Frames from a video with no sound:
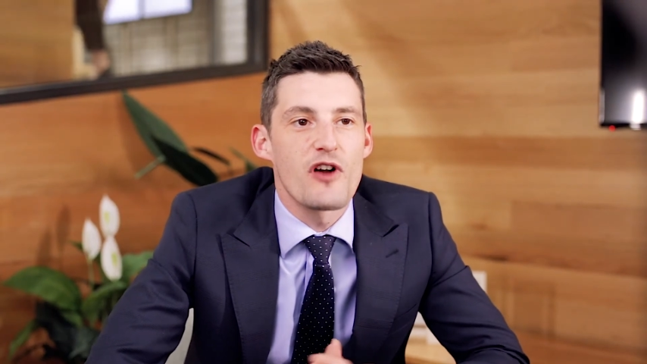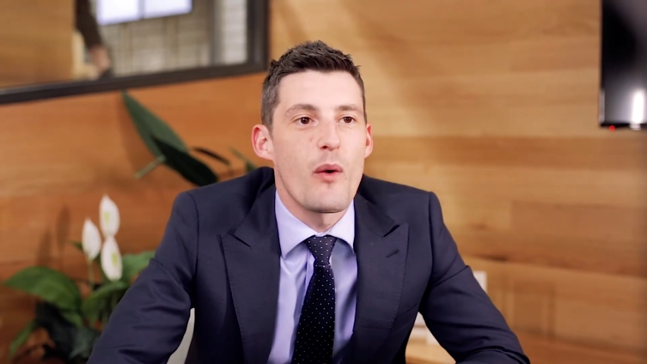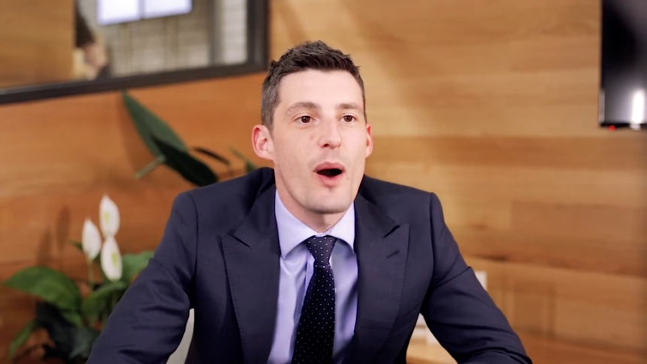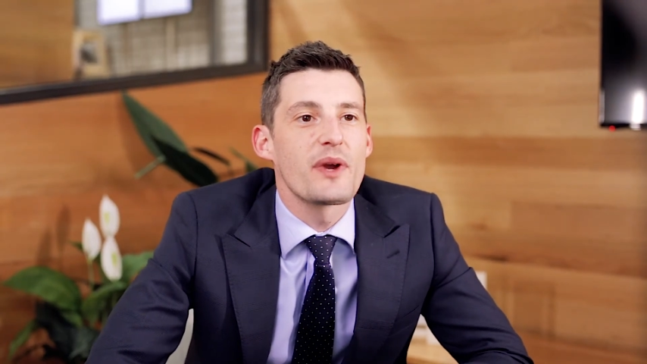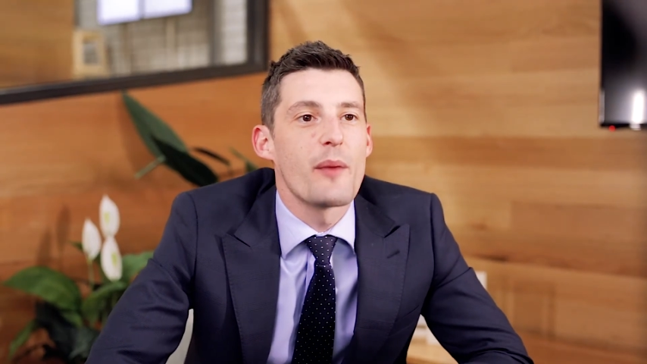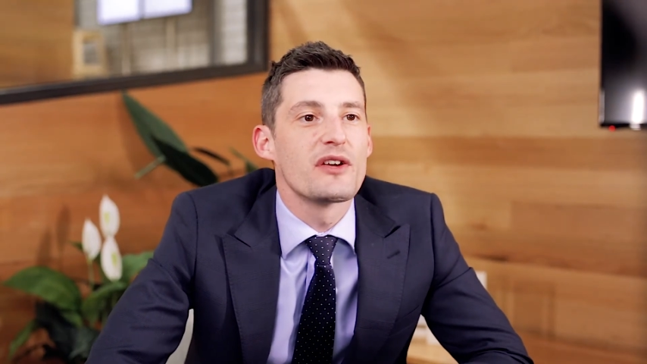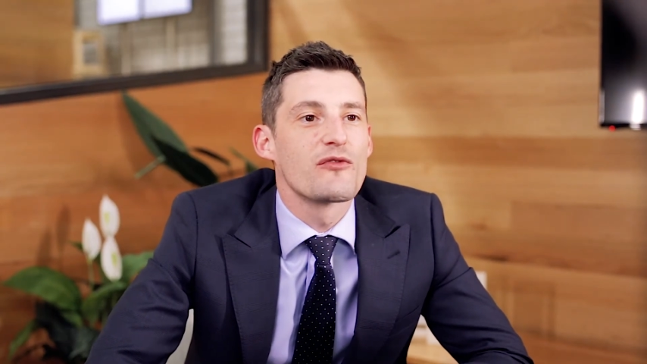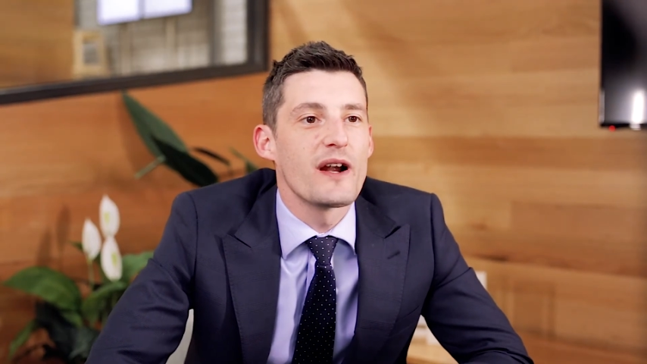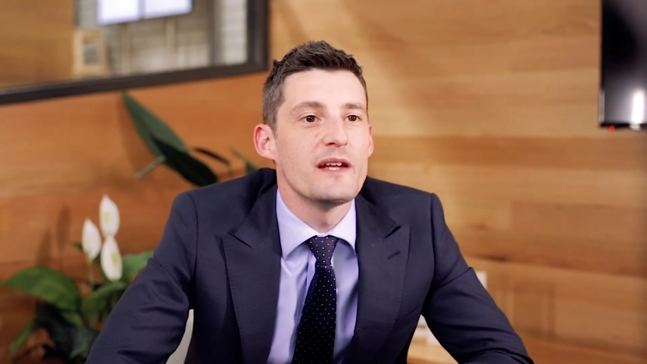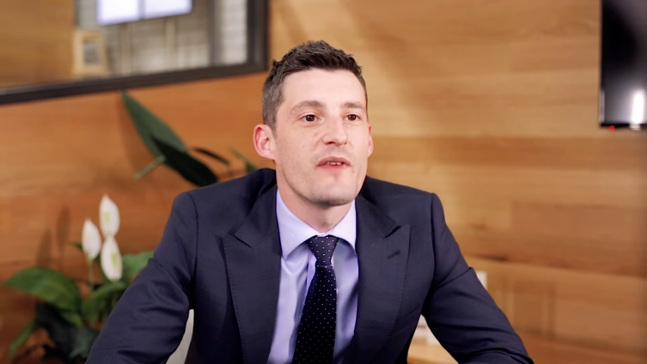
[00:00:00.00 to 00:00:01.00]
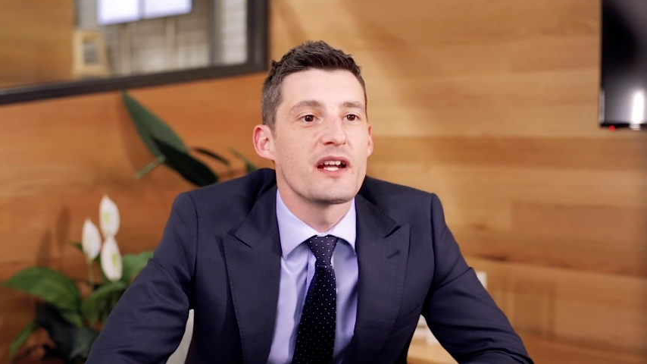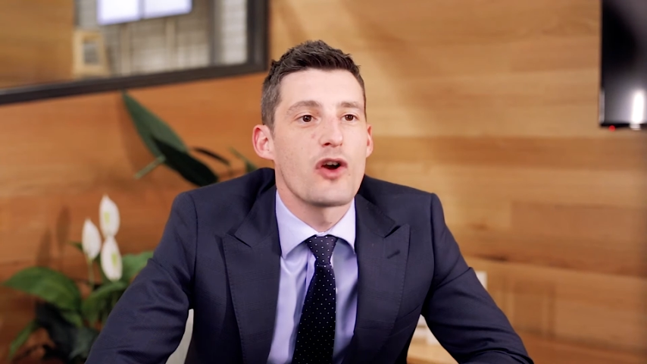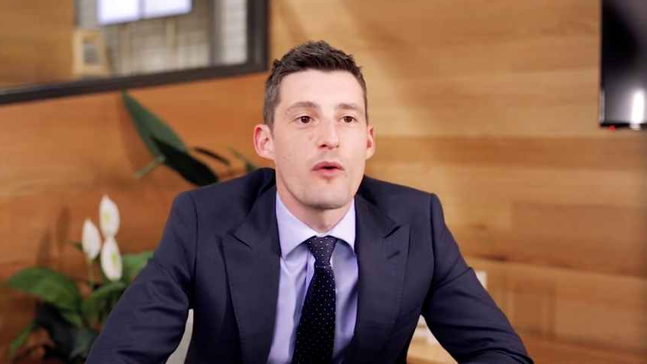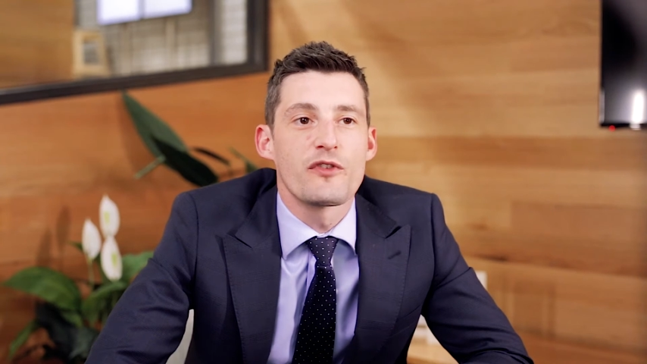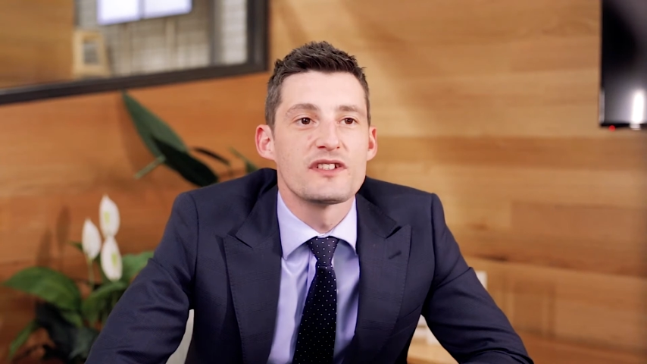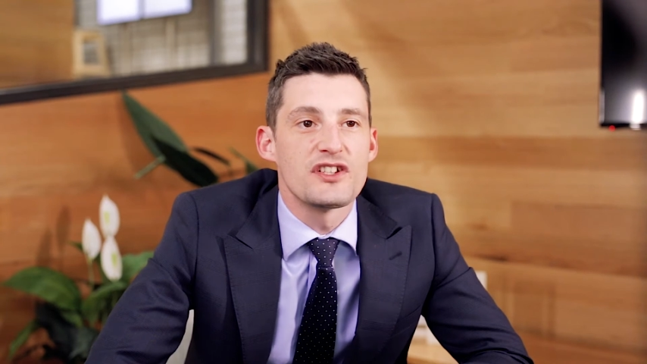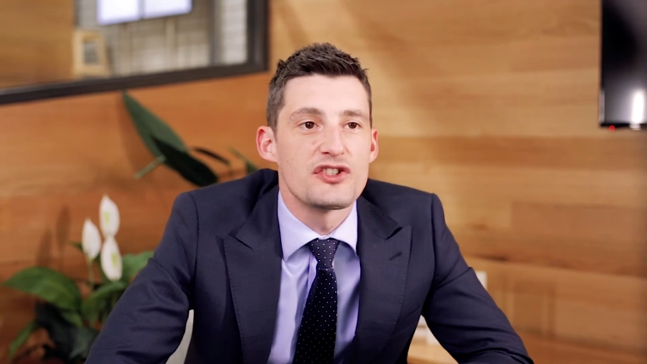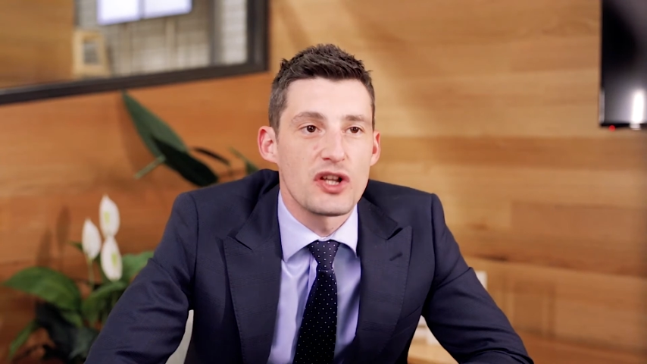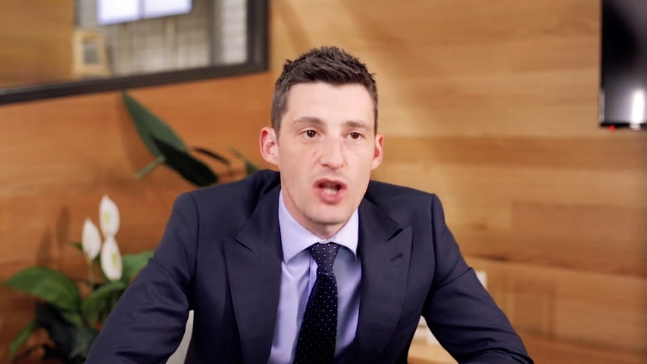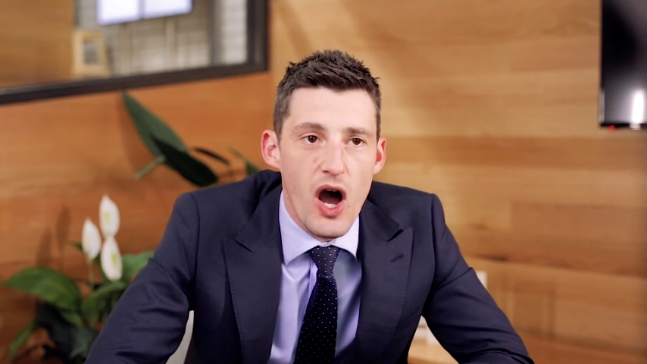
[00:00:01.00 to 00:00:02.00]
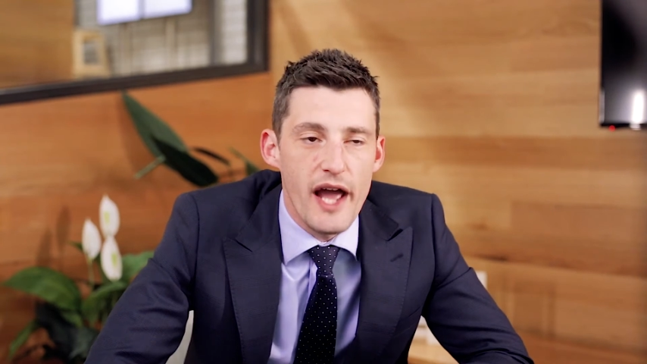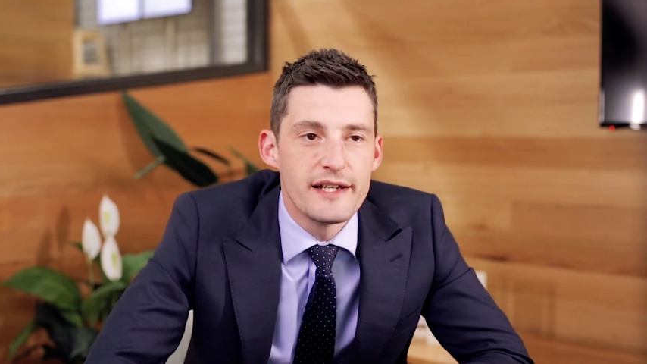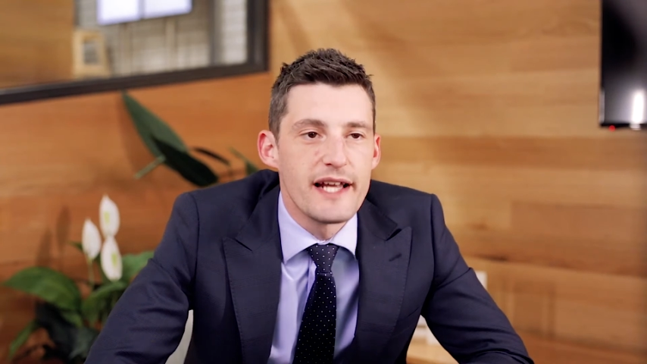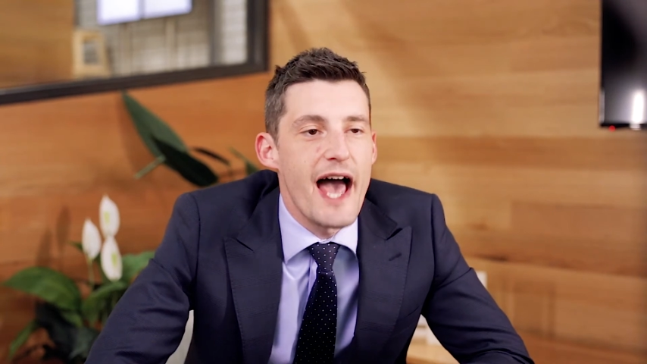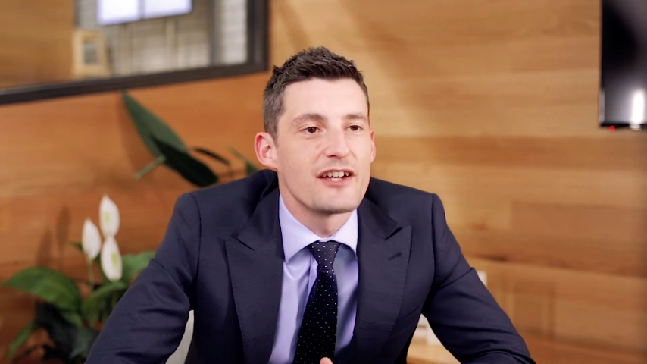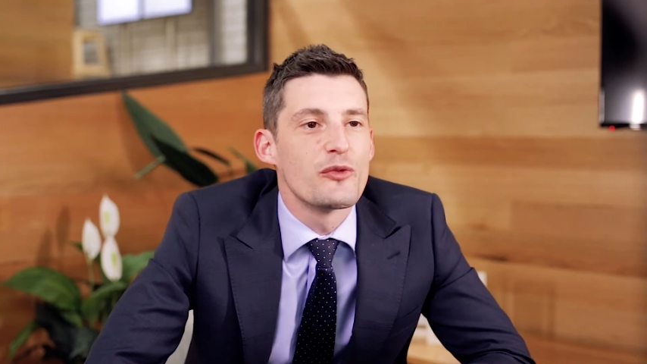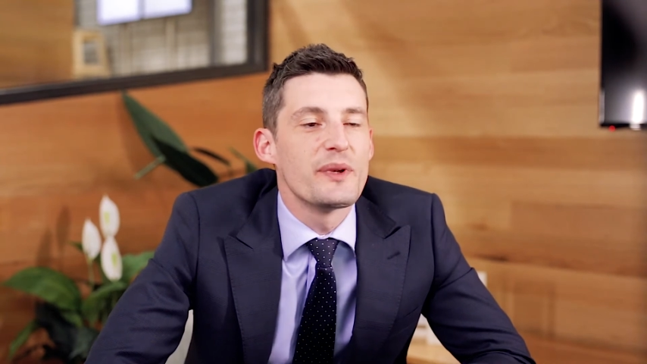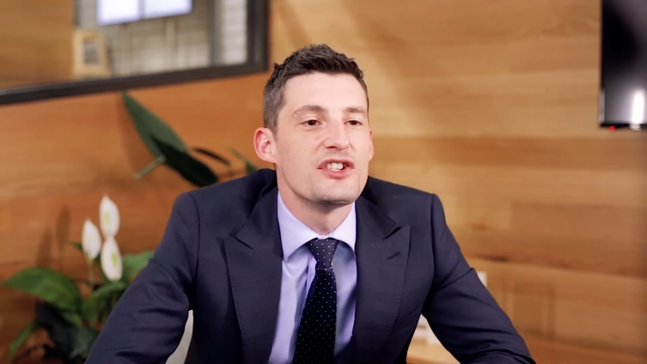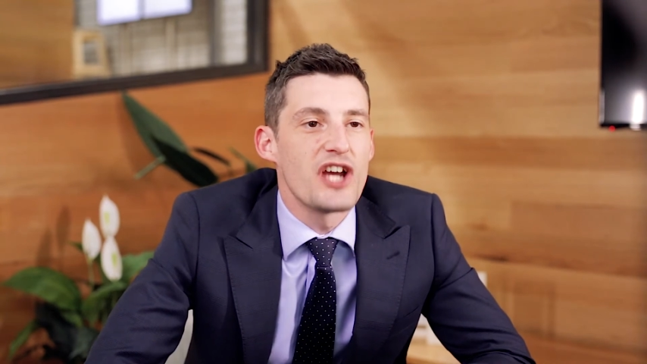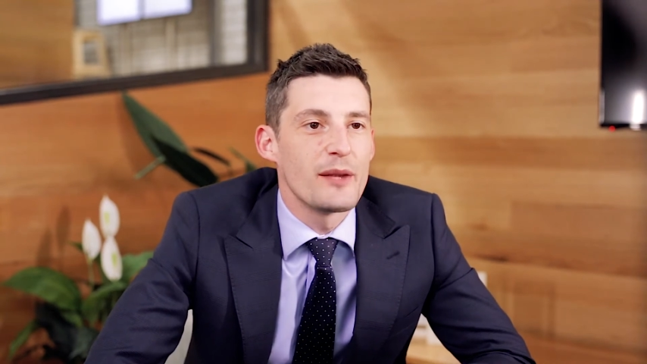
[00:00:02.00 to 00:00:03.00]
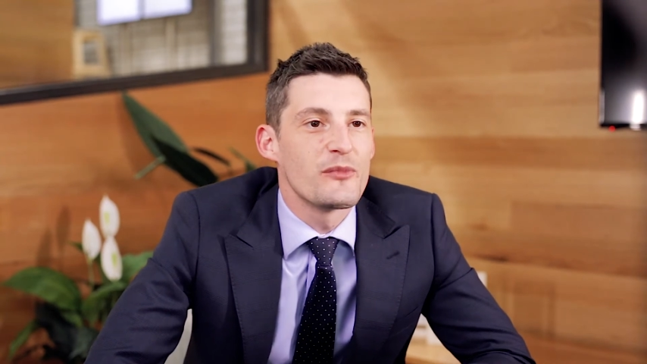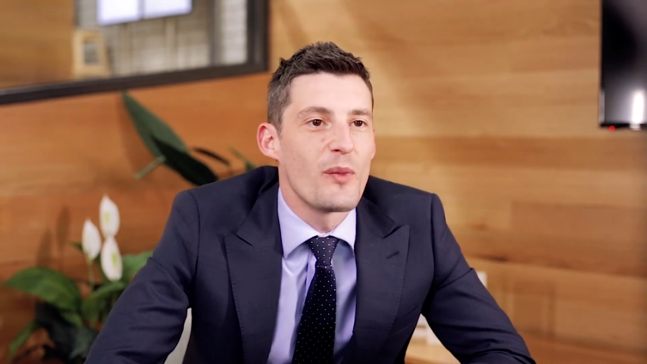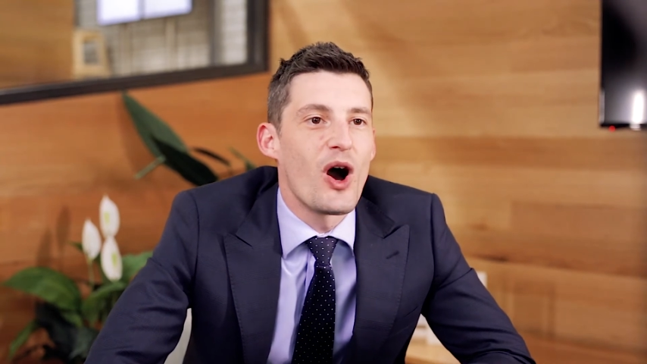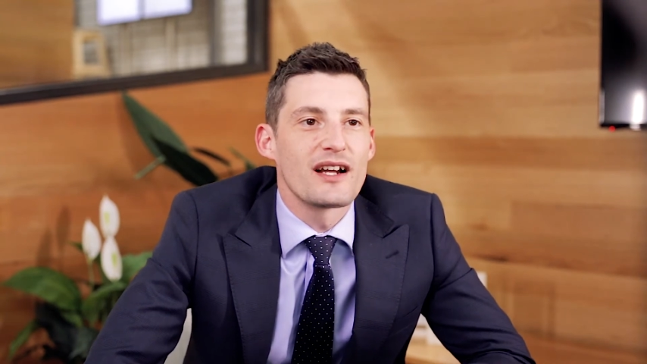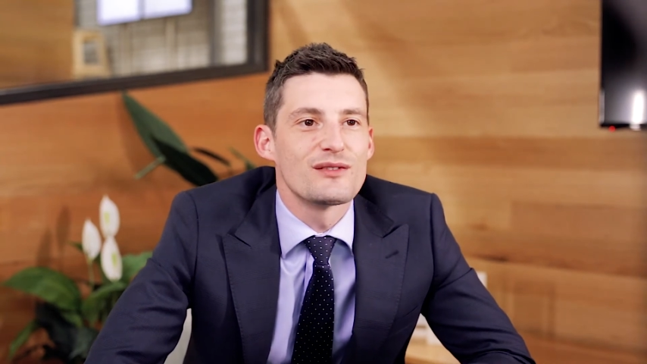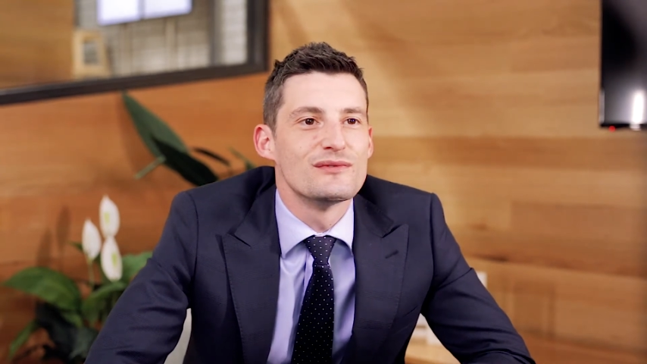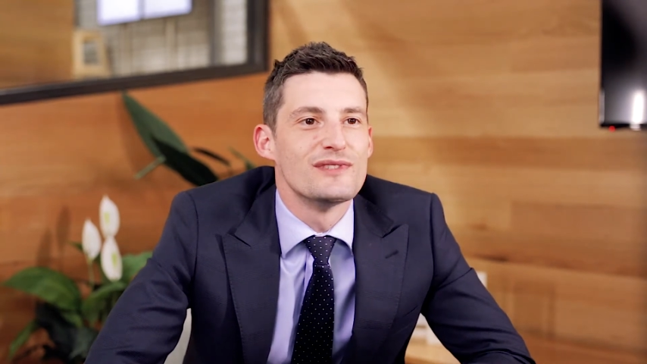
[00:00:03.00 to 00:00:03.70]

for our upcoming reInvent conference in July, and it will be James White.